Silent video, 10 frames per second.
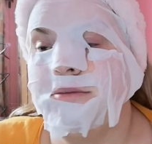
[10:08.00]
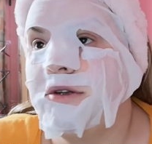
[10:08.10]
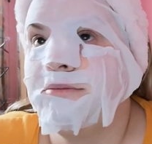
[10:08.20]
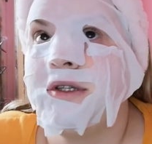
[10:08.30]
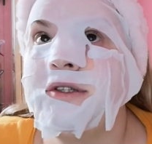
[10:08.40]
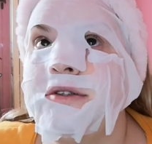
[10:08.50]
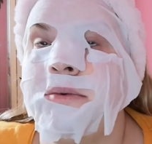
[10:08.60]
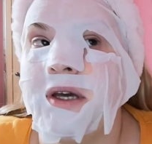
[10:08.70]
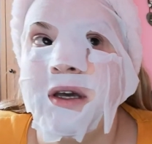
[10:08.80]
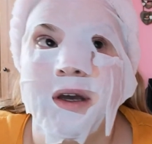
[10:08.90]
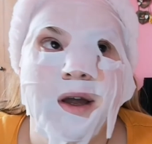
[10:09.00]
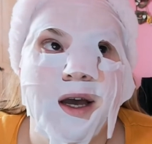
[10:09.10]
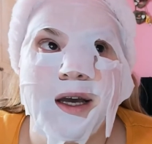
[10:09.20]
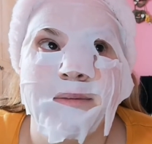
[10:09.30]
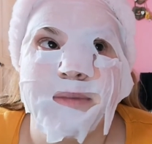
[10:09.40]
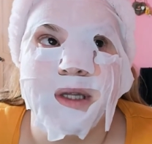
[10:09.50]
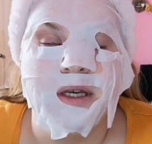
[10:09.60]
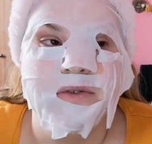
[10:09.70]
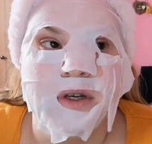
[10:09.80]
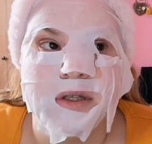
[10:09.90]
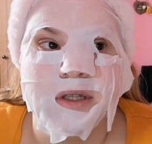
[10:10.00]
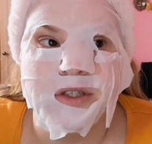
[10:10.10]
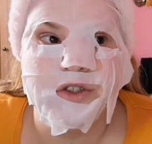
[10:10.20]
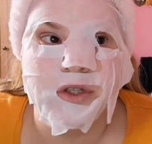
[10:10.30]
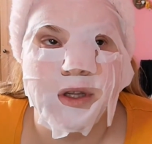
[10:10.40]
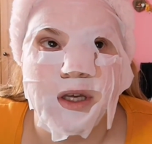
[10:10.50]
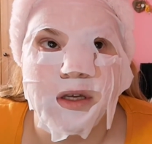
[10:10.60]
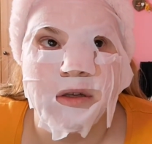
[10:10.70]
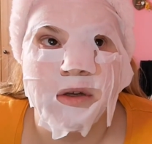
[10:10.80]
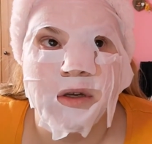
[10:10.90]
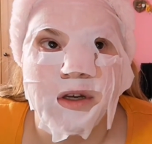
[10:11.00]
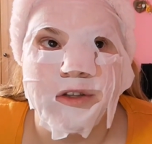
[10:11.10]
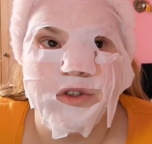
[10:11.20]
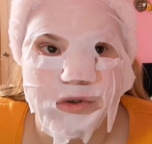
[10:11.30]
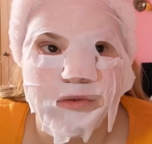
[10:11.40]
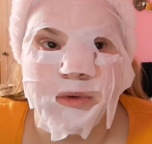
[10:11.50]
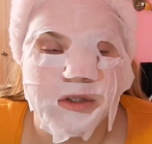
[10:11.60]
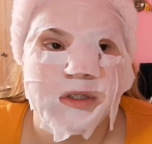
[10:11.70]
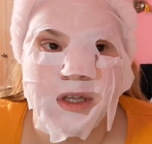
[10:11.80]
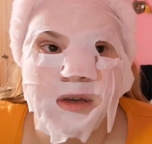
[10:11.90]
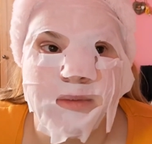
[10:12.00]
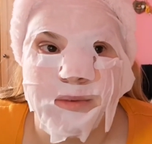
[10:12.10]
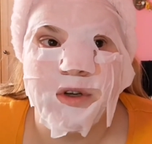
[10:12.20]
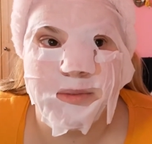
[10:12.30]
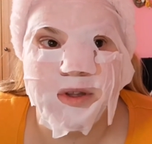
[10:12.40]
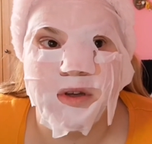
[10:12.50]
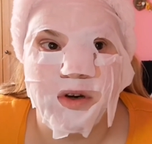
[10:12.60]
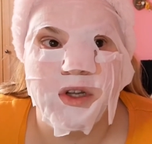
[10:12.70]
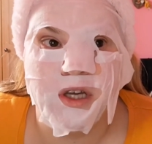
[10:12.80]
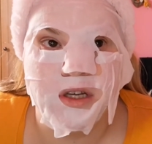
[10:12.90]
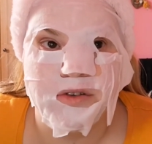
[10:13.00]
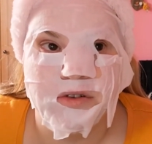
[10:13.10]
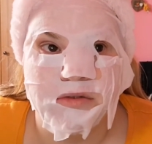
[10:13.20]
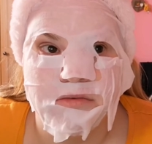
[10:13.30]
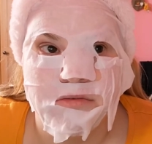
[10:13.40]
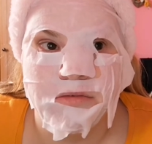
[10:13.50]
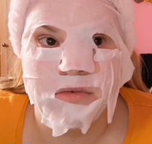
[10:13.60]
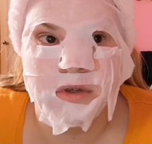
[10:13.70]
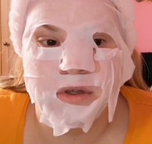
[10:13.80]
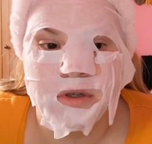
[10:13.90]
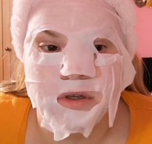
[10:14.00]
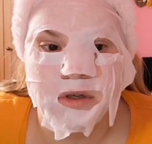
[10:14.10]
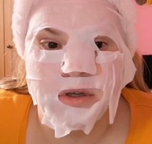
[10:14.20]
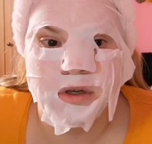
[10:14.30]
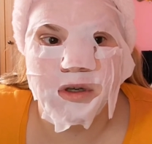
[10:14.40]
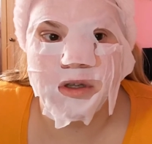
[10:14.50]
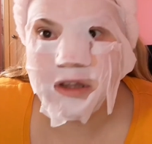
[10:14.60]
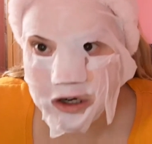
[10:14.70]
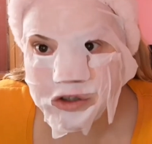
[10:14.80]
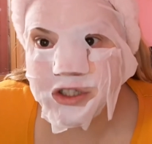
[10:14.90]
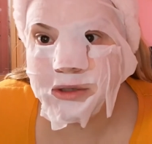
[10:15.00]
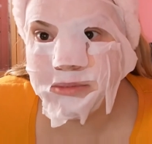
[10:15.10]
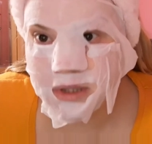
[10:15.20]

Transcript: couple of months away. I can't believe it. Literally, in 2 months' time, I'm going to be 38. 30